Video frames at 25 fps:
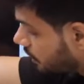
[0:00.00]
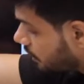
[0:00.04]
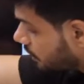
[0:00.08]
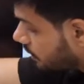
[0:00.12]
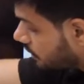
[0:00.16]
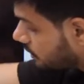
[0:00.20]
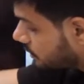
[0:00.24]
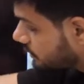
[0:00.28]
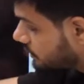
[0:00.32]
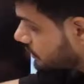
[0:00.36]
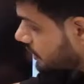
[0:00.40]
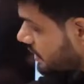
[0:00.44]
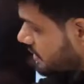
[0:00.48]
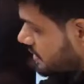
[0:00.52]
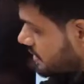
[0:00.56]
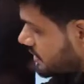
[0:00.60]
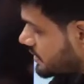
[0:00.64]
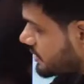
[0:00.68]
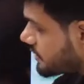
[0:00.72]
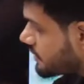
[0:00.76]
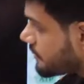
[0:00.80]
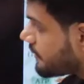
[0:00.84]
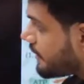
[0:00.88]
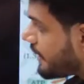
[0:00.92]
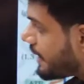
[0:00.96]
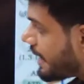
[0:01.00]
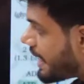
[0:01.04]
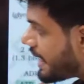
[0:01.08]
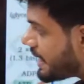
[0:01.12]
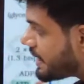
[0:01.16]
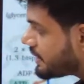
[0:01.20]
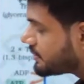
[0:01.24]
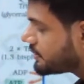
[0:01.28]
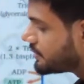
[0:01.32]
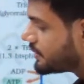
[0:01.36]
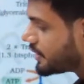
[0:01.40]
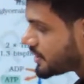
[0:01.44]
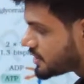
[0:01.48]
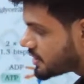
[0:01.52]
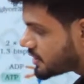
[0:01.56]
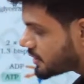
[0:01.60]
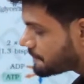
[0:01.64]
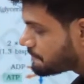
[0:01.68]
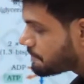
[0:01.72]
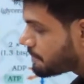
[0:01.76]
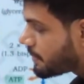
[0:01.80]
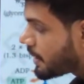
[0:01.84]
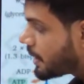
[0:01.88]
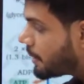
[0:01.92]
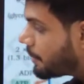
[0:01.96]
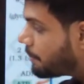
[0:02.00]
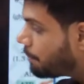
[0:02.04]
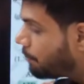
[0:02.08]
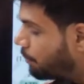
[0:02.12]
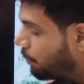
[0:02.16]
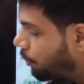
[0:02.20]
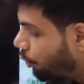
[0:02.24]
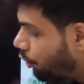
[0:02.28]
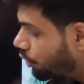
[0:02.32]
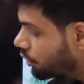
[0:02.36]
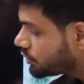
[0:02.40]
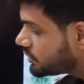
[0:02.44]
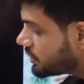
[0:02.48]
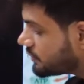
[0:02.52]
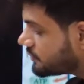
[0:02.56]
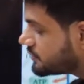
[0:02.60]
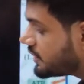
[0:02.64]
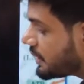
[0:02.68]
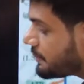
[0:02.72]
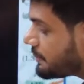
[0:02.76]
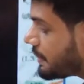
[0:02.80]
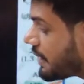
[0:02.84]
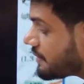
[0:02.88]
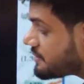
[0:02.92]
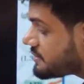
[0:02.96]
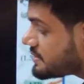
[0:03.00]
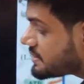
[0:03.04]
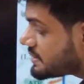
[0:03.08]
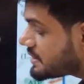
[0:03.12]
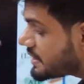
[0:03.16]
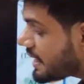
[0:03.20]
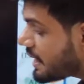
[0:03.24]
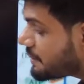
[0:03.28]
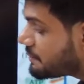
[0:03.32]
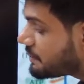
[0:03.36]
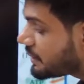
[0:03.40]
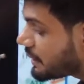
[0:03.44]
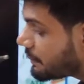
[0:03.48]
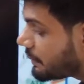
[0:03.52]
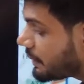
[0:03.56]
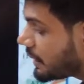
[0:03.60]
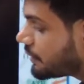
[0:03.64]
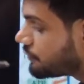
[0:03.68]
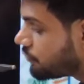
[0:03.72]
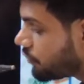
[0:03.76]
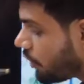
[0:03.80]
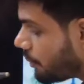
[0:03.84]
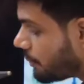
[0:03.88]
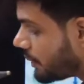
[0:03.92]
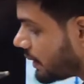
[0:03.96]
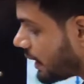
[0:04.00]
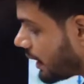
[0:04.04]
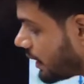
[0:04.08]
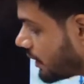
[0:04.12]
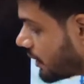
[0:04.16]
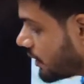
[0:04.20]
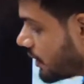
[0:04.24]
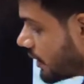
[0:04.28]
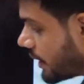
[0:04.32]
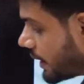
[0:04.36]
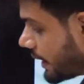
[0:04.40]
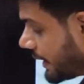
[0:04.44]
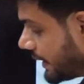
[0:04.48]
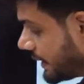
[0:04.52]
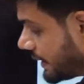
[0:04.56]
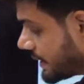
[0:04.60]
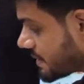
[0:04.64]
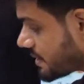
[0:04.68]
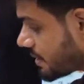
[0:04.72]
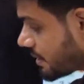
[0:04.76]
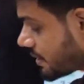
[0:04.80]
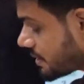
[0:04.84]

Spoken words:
This and this, both of them have same chemical formula. It is